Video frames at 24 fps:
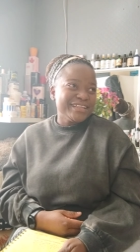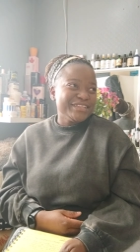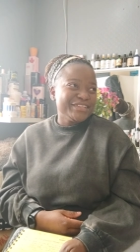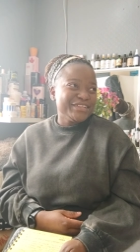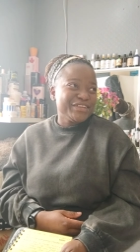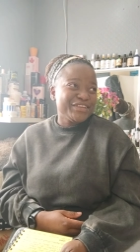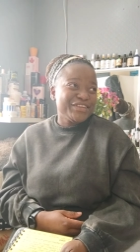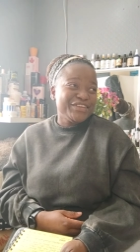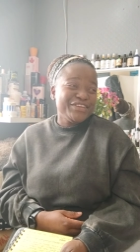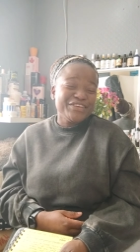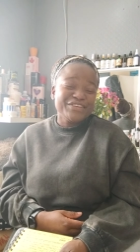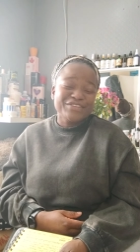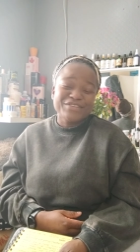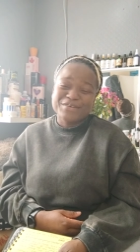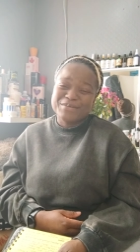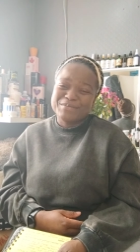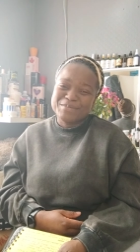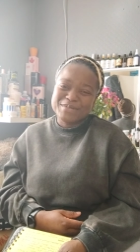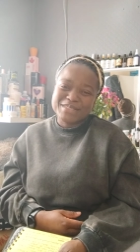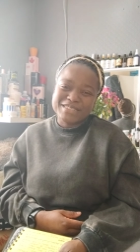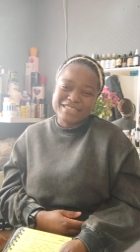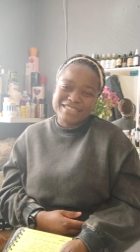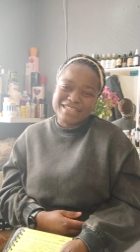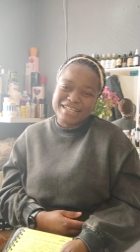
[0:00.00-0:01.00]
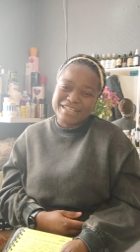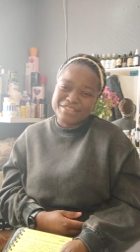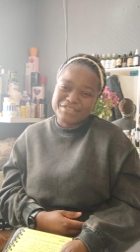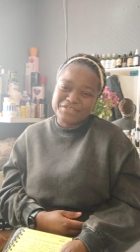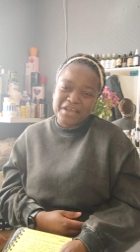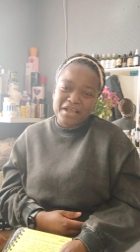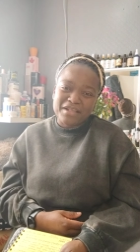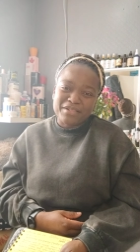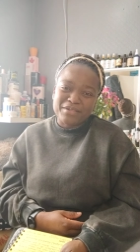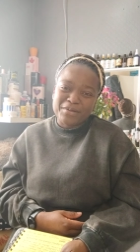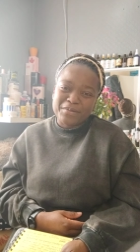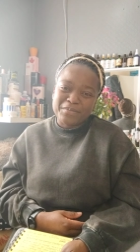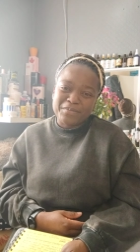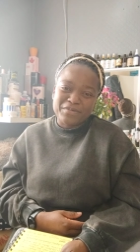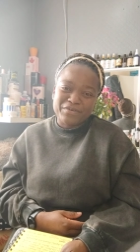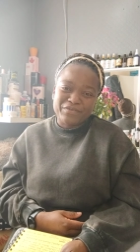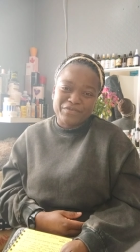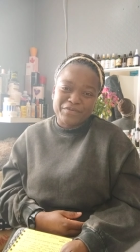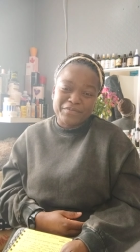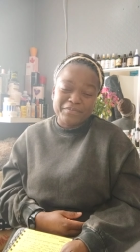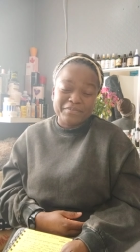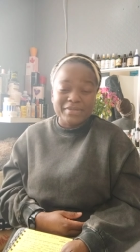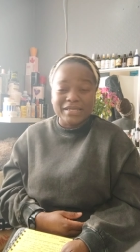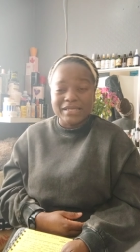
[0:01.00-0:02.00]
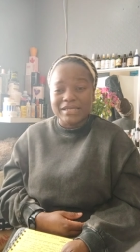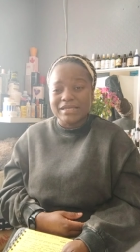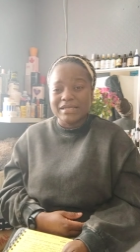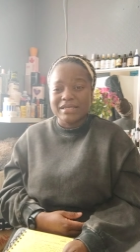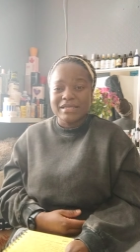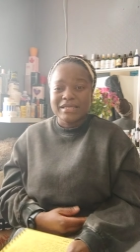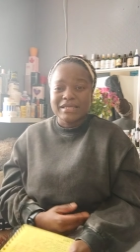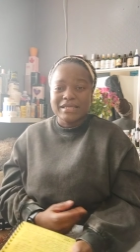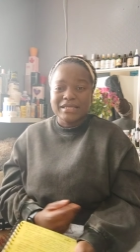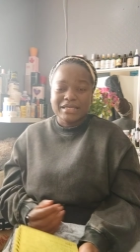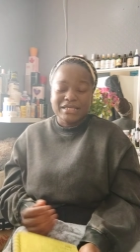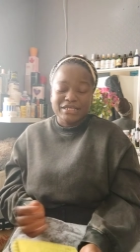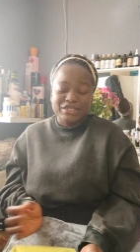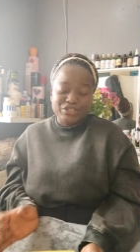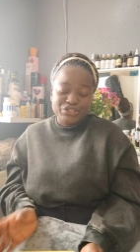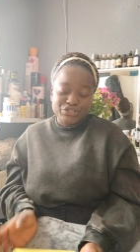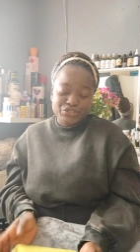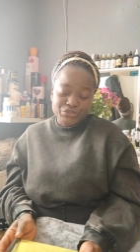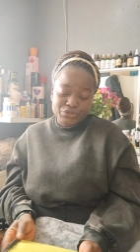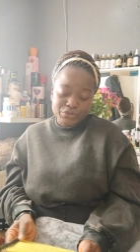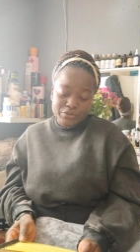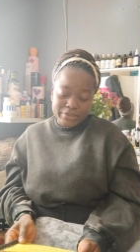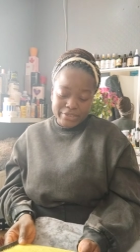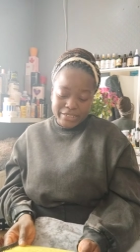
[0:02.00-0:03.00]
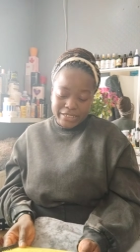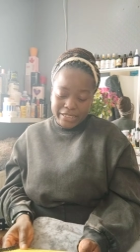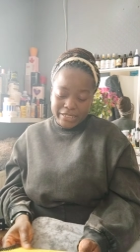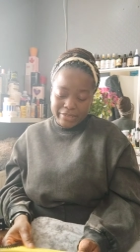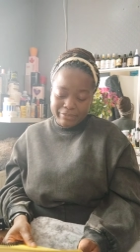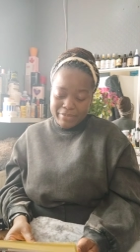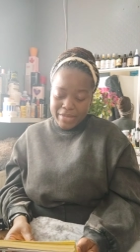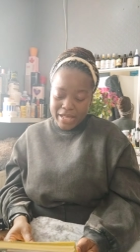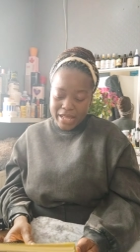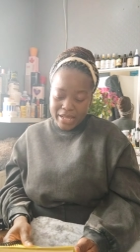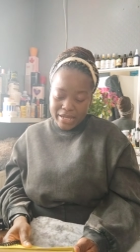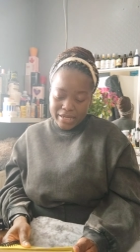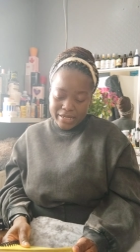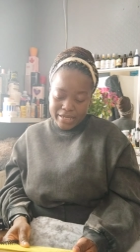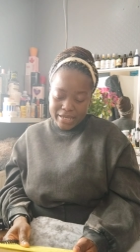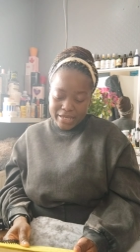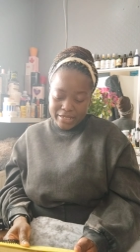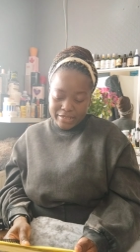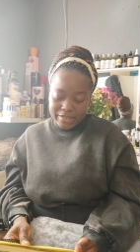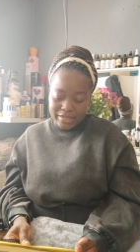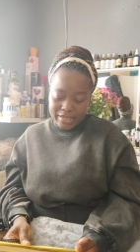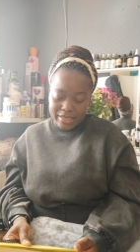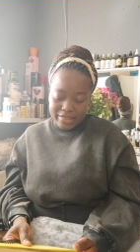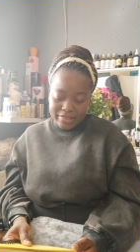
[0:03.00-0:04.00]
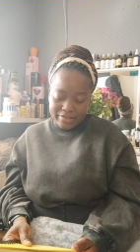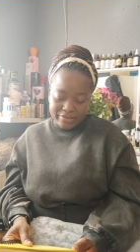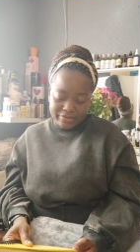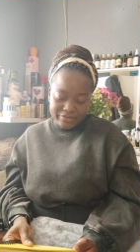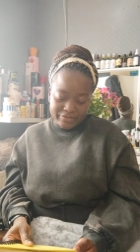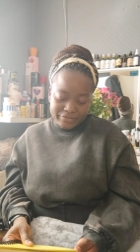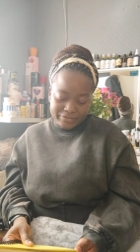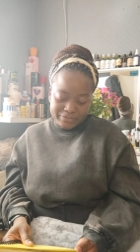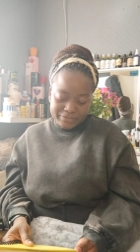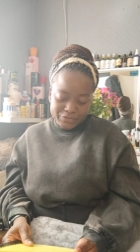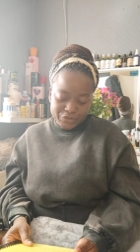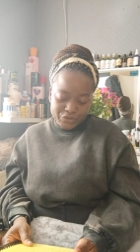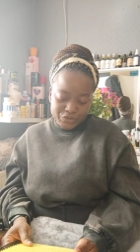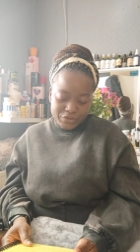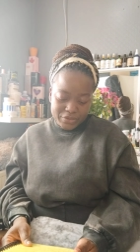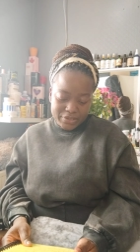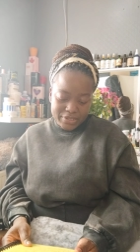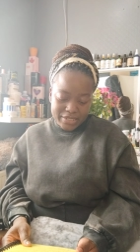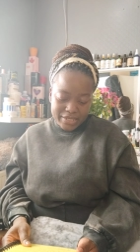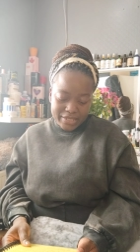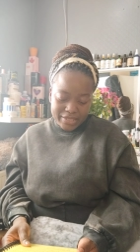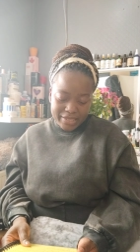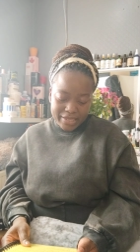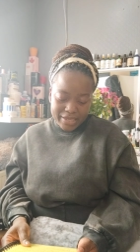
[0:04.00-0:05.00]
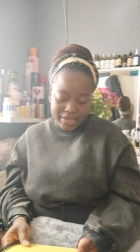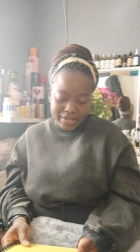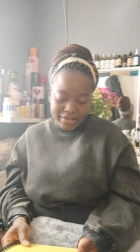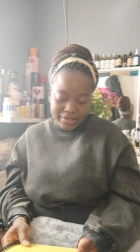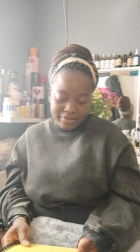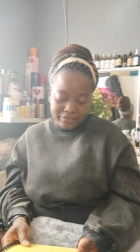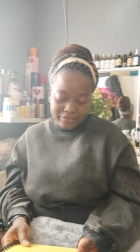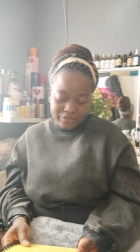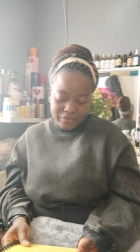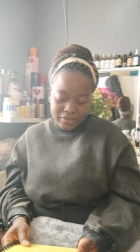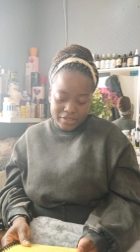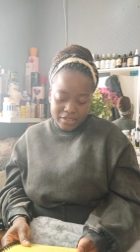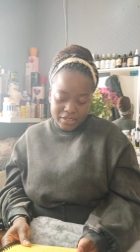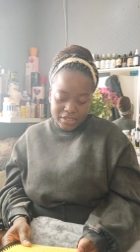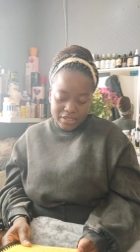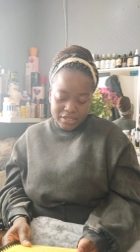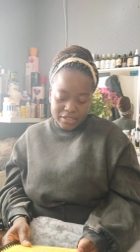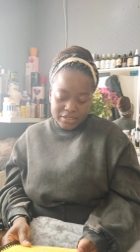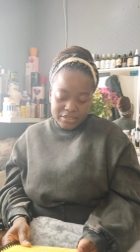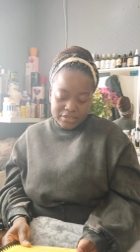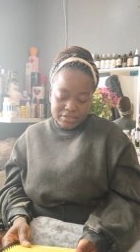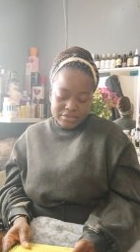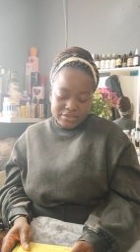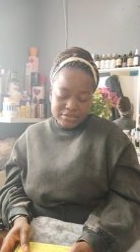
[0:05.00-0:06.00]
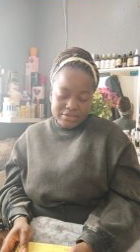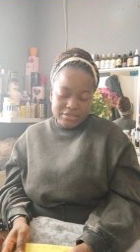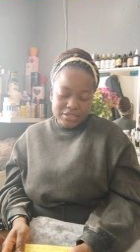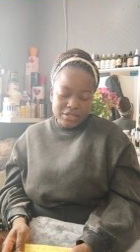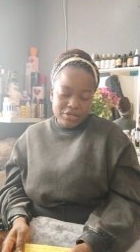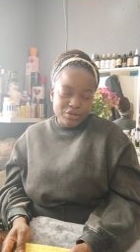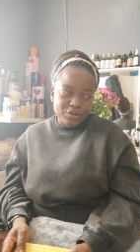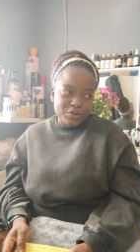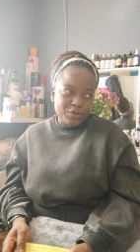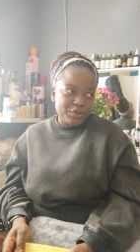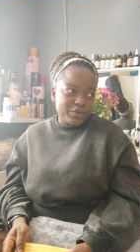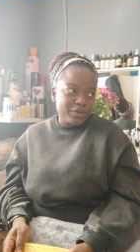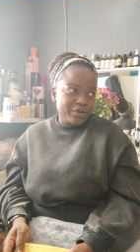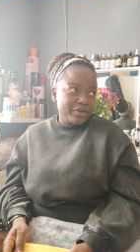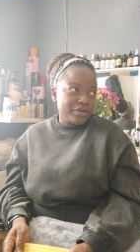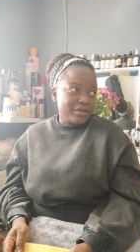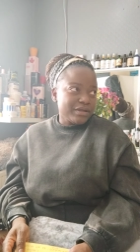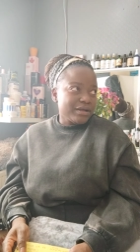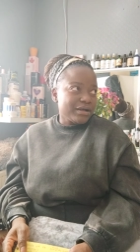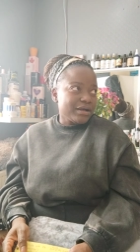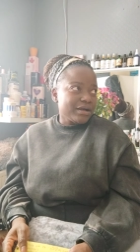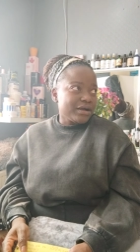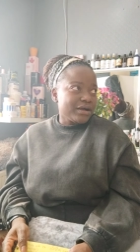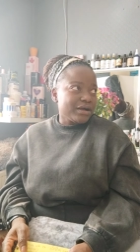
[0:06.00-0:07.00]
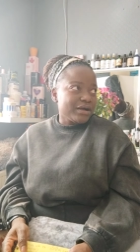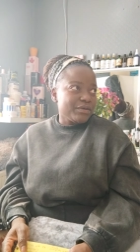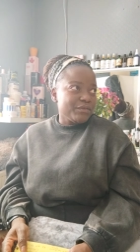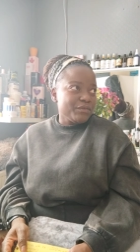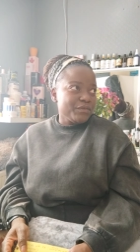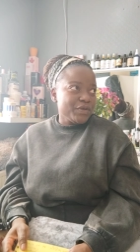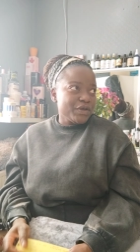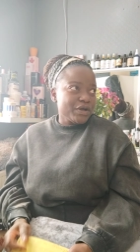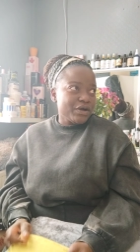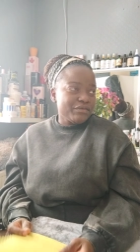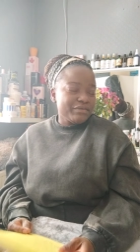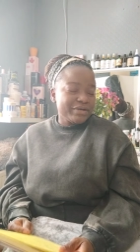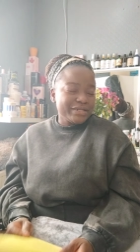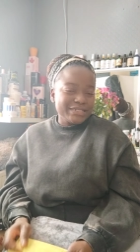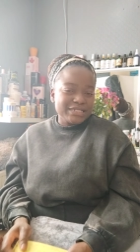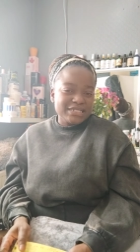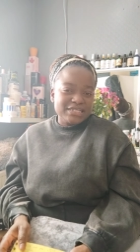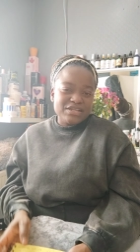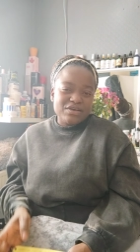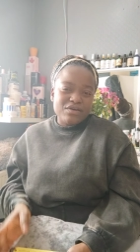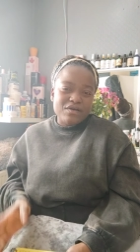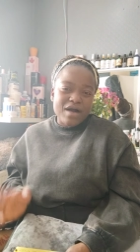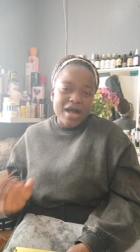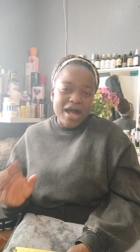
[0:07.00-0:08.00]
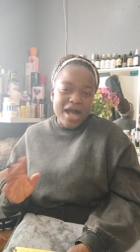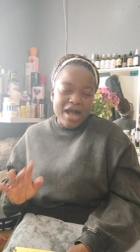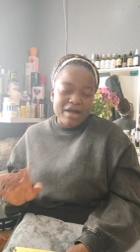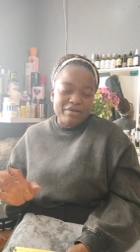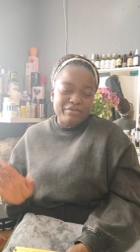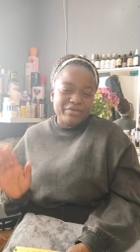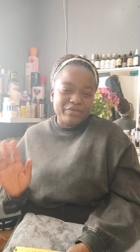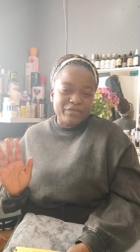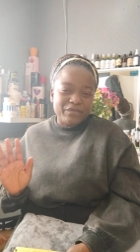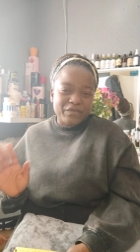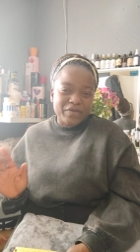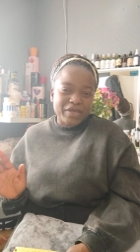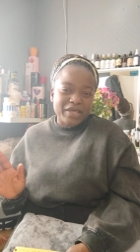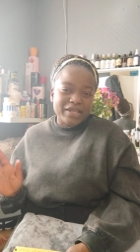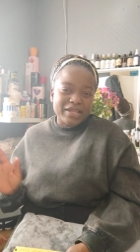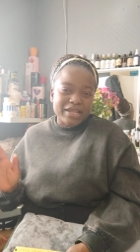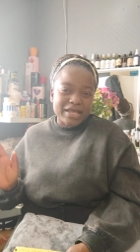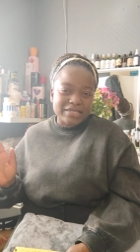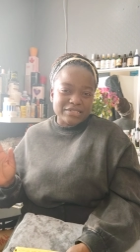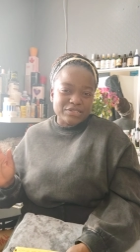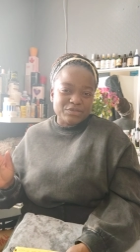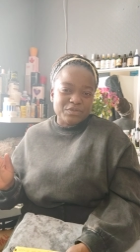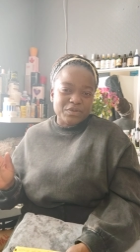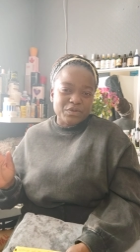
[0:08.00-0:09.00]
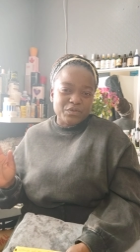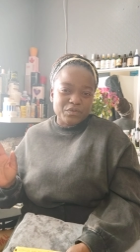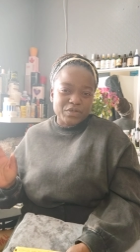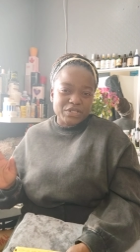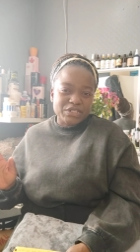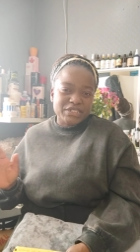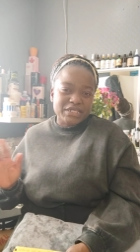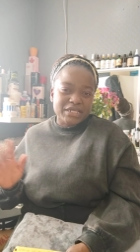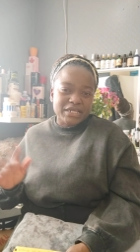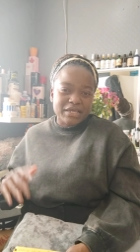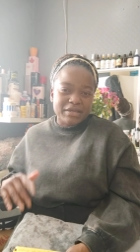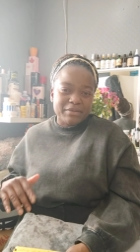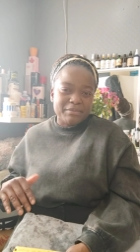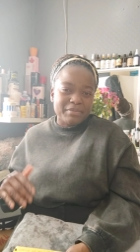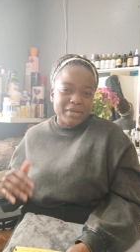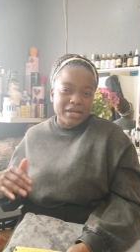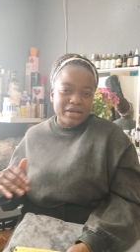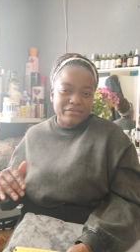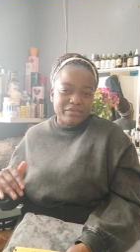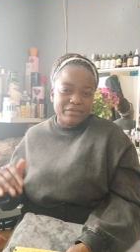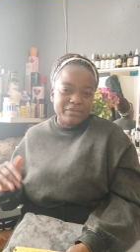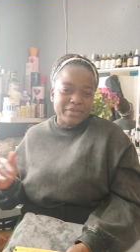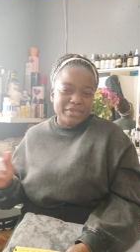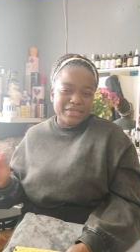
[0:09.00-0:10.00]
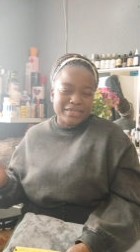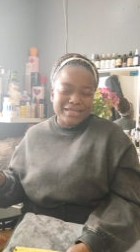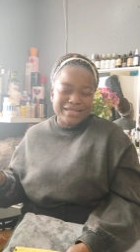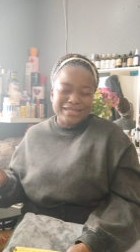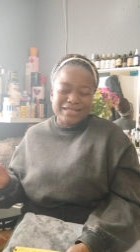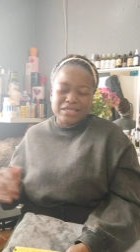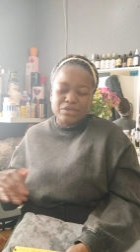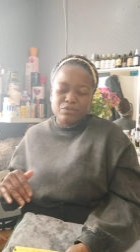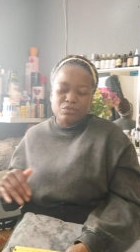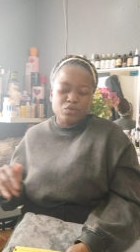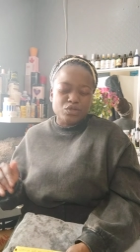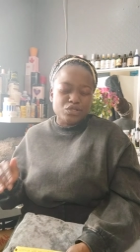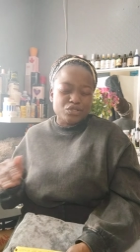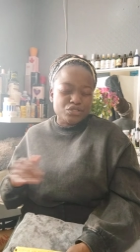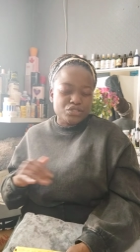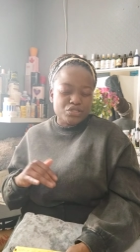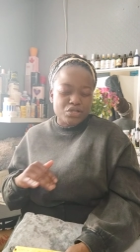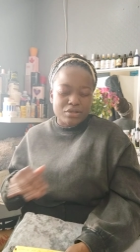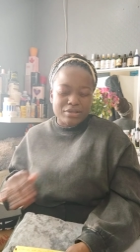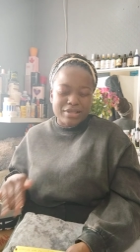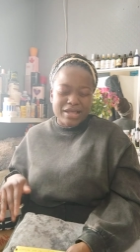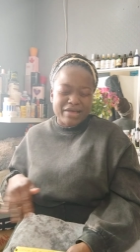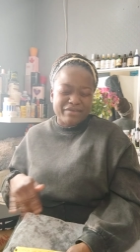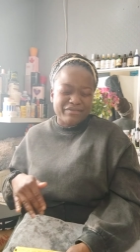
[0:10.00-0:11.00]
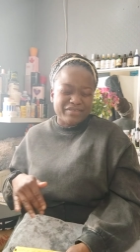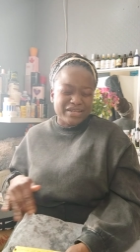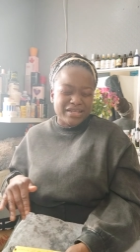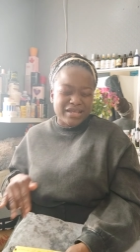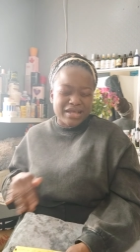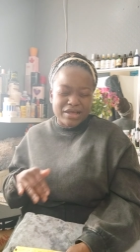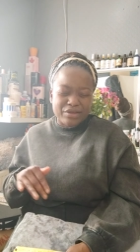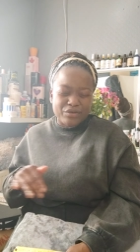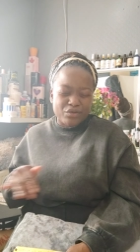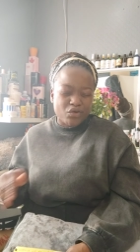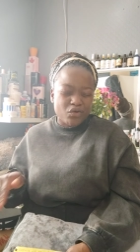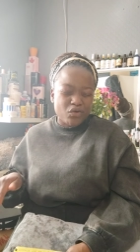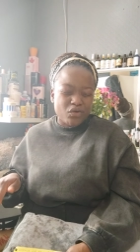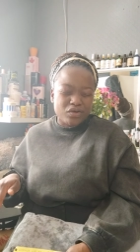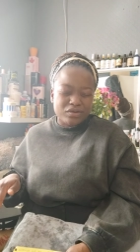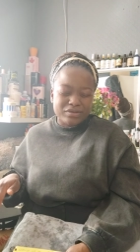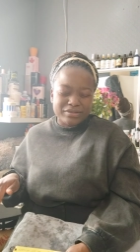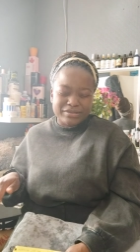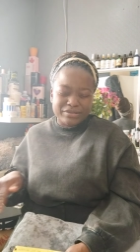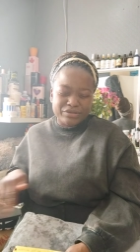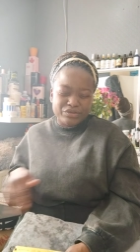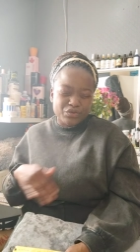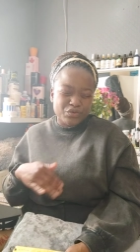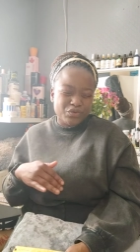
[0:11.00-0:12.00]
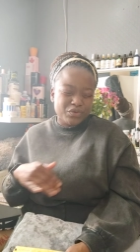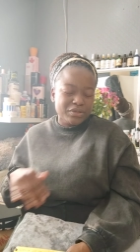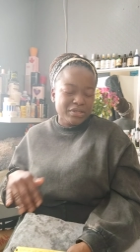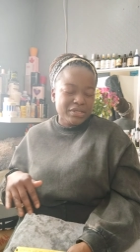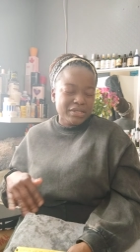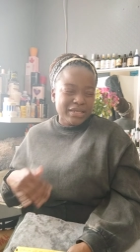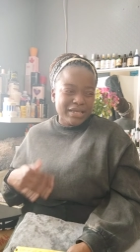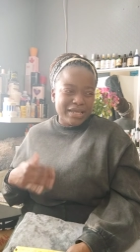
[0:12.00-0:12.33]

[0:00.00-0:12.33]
the cute opposite attract couple for me is shorty mark and kenneth shorty and kenneth so we already know how we felt last week when she came back from the date. It was not happening at all, you know.